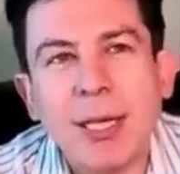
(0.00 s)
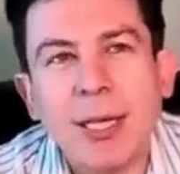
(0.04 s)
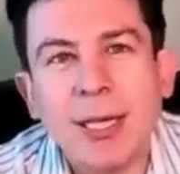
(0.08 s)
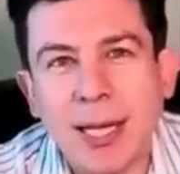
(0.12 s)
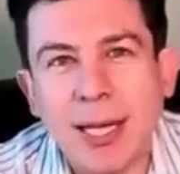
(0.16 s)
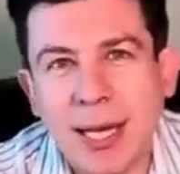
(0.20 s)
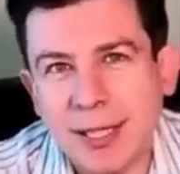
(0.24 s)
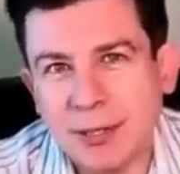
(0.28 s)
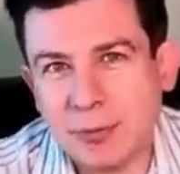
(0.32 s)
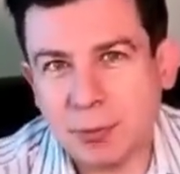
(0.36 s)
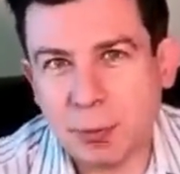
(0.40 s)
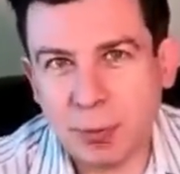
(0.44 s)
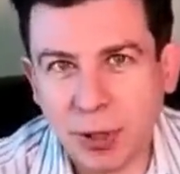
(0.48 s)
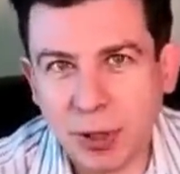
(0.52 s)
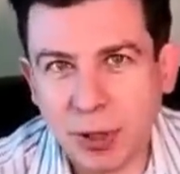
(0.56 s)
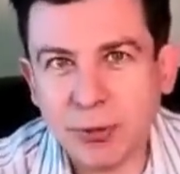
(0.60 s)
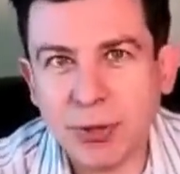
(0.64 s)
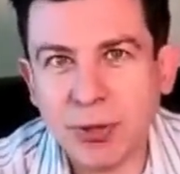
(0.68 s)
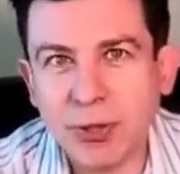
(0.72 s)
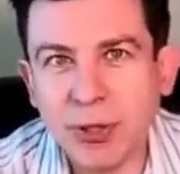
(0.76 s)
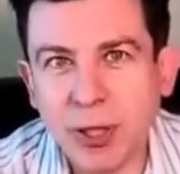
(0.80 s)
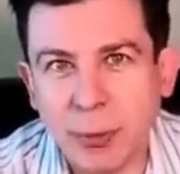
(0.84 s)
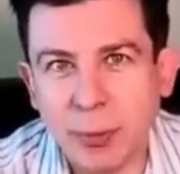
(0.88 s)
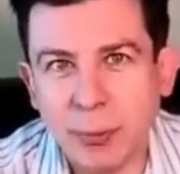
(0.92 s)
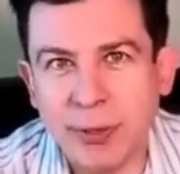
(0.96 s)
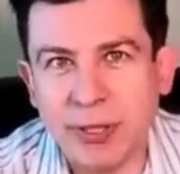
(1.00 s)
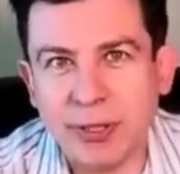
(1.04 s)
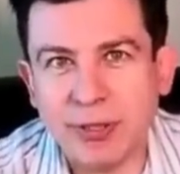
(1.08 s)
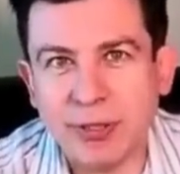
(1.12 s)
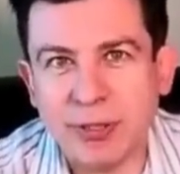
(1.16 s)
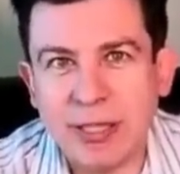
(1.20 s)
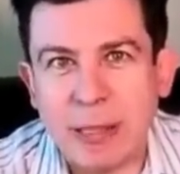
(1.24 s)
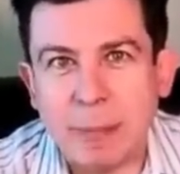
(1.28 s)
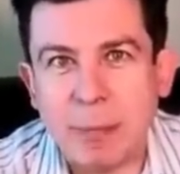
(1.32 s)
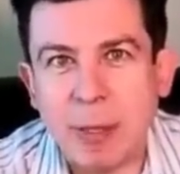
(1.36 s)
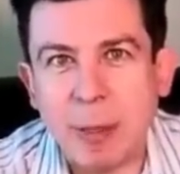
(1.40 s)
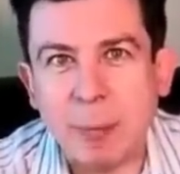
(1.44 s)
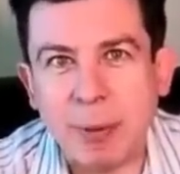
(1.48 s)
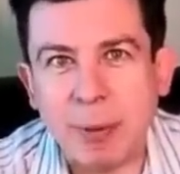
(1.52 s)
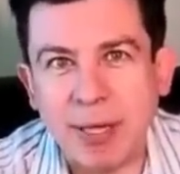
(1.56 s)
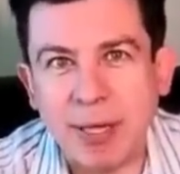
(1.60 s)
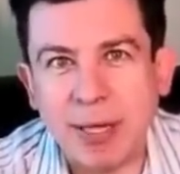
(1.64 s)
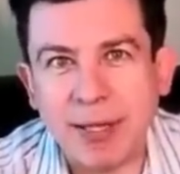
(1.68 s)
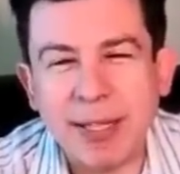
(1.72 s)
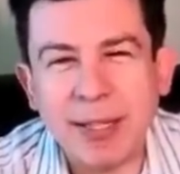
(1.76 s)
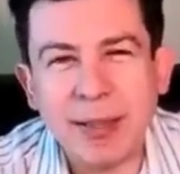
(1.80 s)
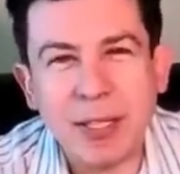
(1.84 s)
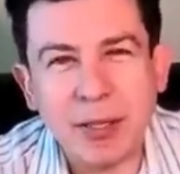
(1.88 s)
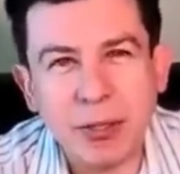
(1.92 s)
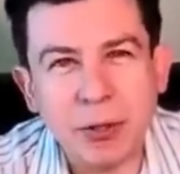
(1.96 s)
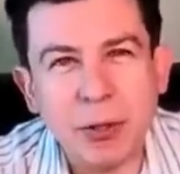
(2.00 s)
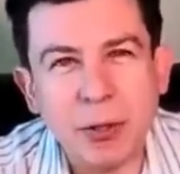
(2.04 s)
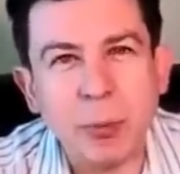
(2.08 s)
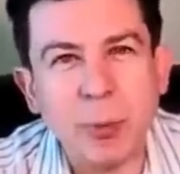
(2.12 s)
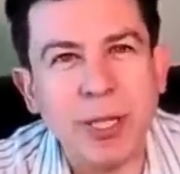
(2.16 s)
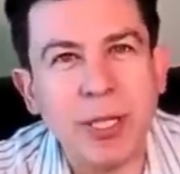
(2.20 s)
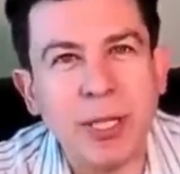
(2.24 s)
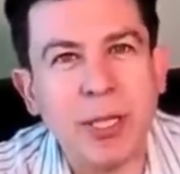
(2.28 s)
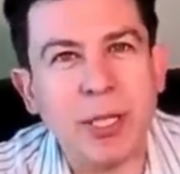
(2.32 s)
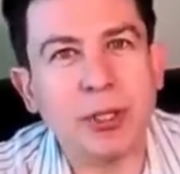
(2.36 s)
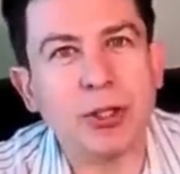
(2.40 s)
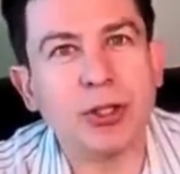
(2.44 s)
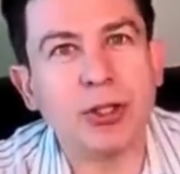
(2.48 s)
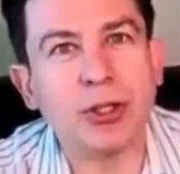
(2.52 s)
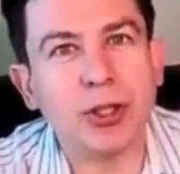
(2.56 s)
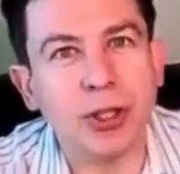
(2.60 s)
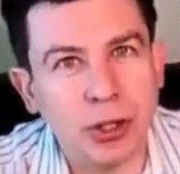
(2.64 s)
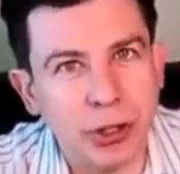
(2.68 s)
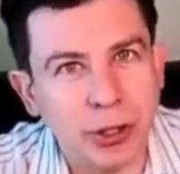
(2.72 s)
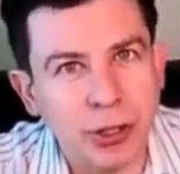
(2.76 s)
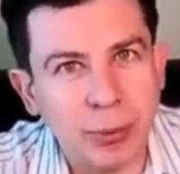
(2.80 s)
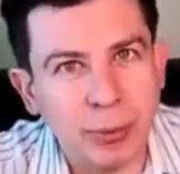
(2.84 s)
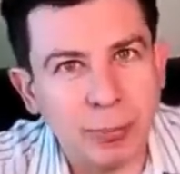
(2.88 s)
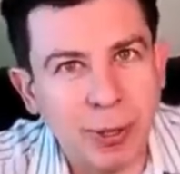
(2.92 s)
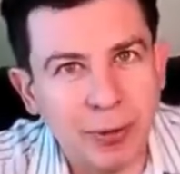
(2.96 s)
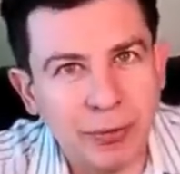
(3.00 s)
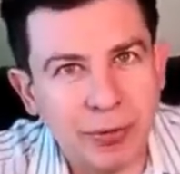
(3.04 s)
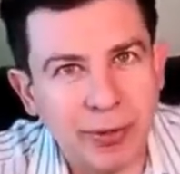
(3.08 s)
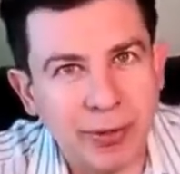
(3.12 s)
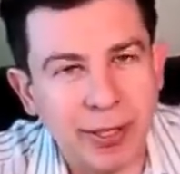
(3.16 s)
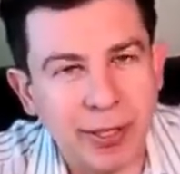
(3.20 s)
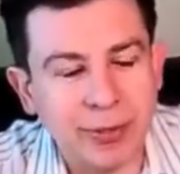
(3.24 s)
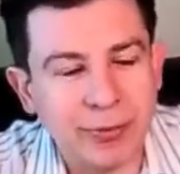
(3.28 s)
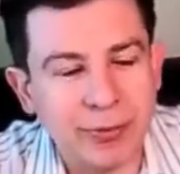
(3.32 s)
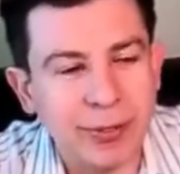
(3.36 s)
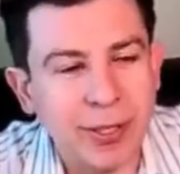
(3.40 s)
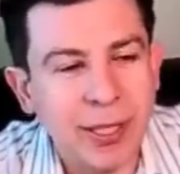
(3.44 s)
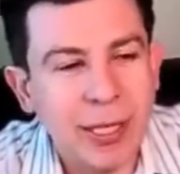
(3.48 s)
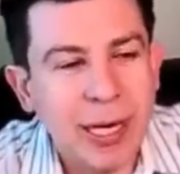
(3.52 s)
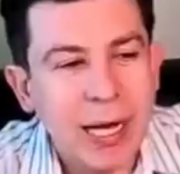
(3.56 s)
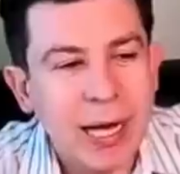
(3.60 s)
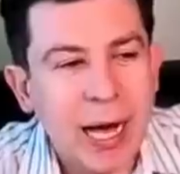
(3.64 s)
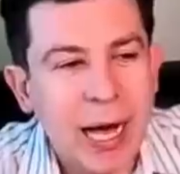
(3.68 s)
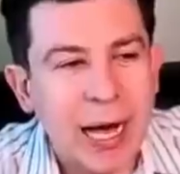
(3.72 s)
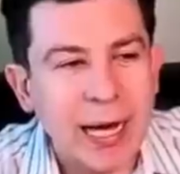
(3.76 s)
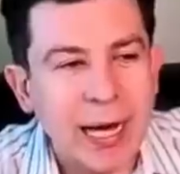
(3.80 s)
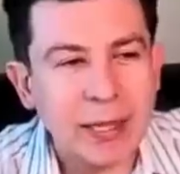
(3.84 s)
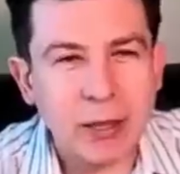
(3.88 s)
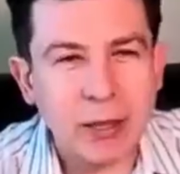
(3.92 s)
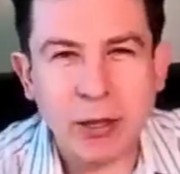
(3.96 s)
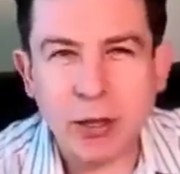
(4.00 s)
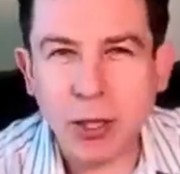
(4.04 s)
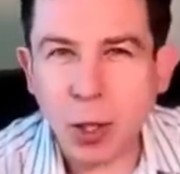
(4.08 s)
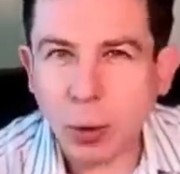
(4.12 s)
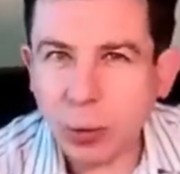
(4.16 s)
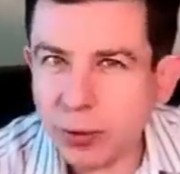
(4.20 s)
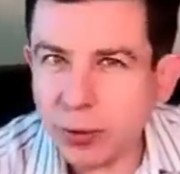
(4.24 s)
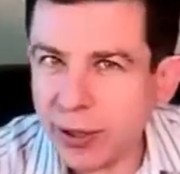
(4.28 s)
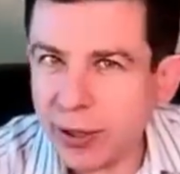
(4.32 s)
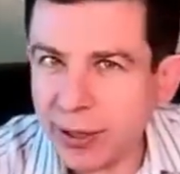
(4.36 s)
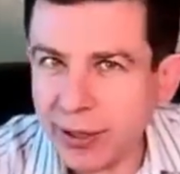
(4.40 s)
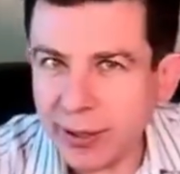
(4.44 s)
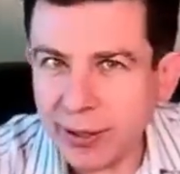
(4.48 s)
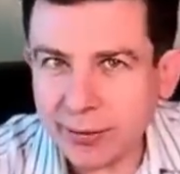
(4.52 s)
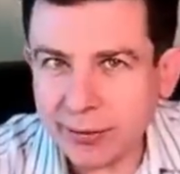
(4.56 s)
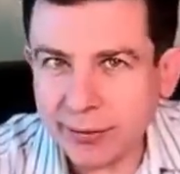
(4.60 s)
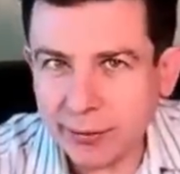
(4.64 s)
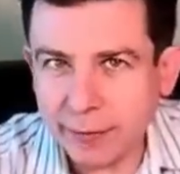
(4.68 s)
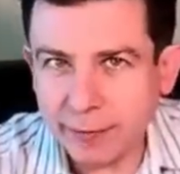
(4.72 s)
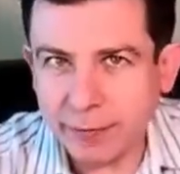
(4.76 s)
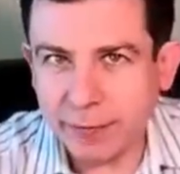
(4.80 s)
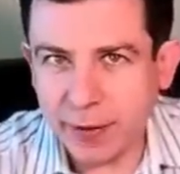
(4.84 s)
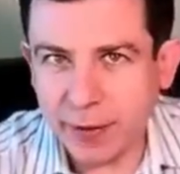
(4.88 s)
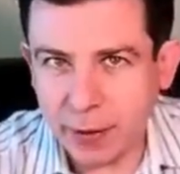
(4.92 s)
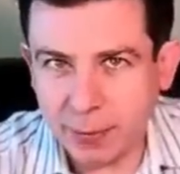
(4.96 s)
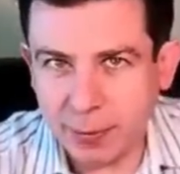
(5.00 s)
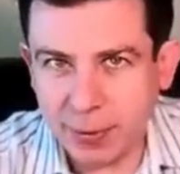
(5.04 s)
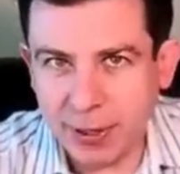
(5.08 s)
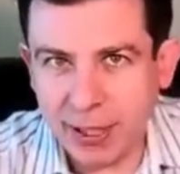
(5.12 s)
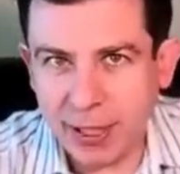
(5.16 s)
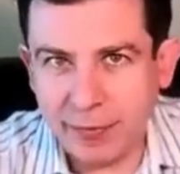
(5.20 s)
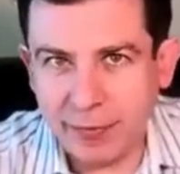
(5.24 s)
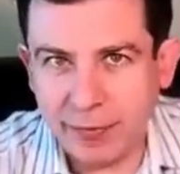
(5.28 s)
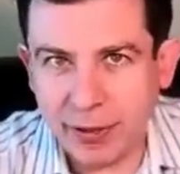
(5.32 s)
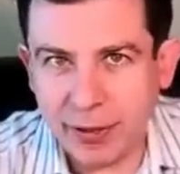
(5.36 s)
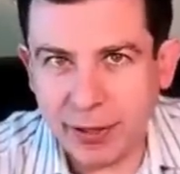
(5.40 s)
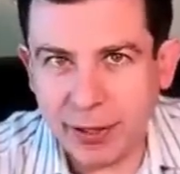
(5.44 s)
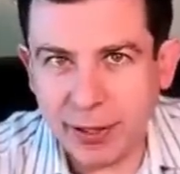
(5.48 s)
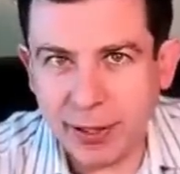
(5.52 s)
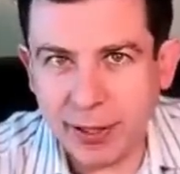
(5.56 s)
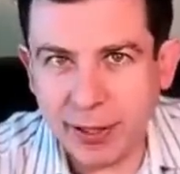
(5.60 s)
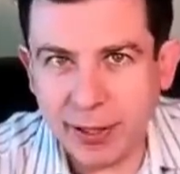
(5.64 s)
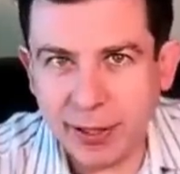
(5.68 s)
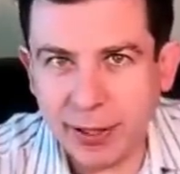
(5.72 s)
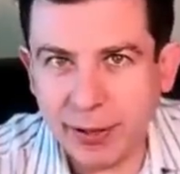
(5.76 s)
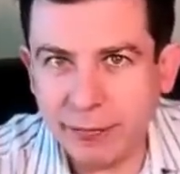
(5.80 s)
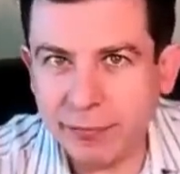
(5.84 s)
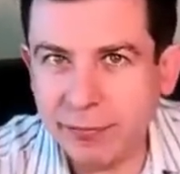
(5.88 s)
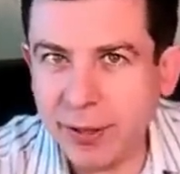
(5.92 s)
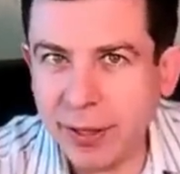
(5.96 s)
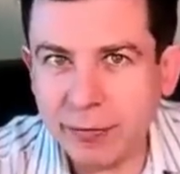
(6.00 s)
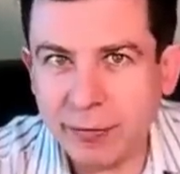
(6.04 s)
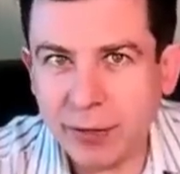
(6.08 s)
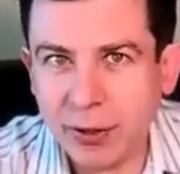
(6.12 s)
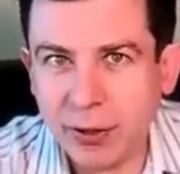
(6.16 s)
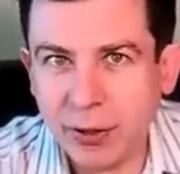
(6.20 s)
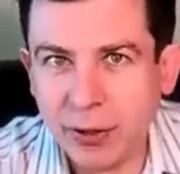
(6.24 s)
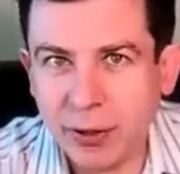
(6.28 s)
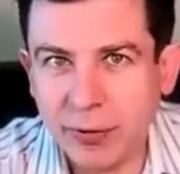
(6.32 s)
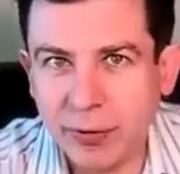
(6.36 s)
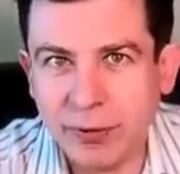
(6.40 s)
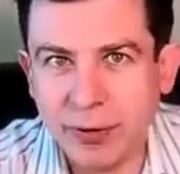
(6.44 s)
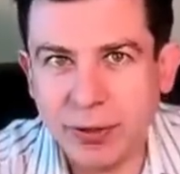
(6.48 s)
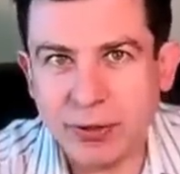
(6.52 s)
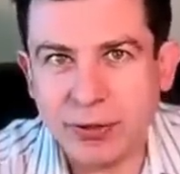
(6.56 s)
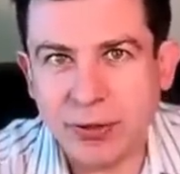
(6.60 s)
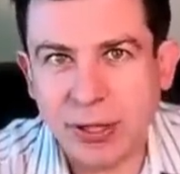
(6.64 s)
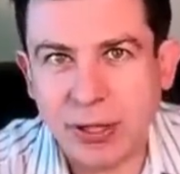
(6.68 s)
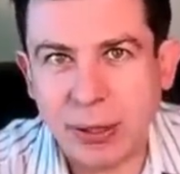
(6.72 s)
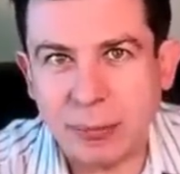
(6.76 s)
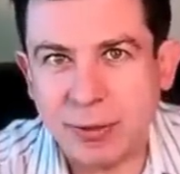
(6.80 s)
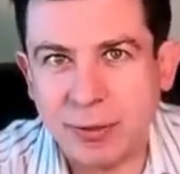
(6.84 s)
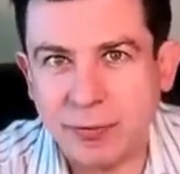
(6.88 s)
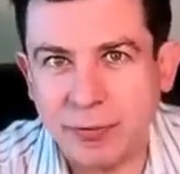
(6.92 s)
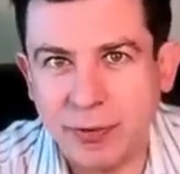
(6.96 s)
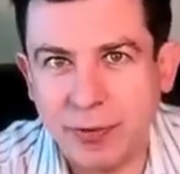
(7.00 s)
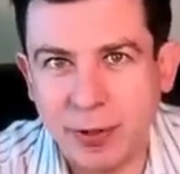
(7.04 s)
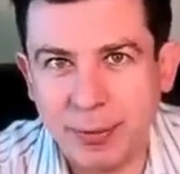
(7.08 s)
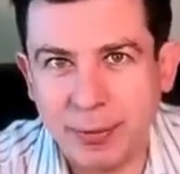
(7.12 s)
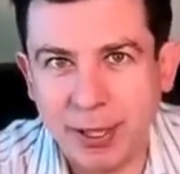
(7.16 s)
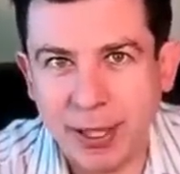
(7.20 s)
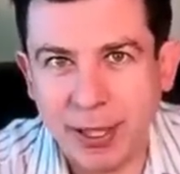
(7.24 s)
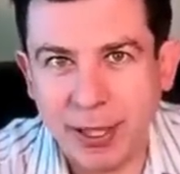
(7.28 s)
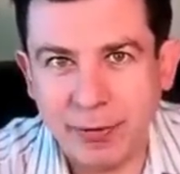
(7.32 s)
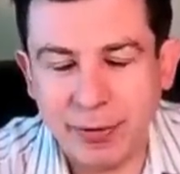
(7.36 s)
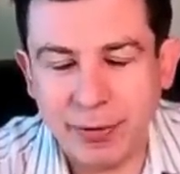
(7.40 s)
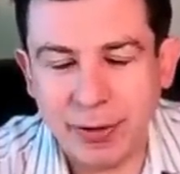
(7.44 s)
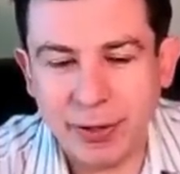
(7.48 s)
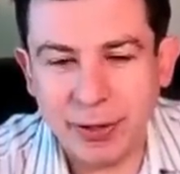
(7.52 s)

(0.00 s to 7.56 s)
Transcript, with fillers: Cats will also yawn when they're sleepy, but I think they'll do it when they're uncertain about things. I don't think that's a fear behavior. I, have never heard of it described as a fear behavior.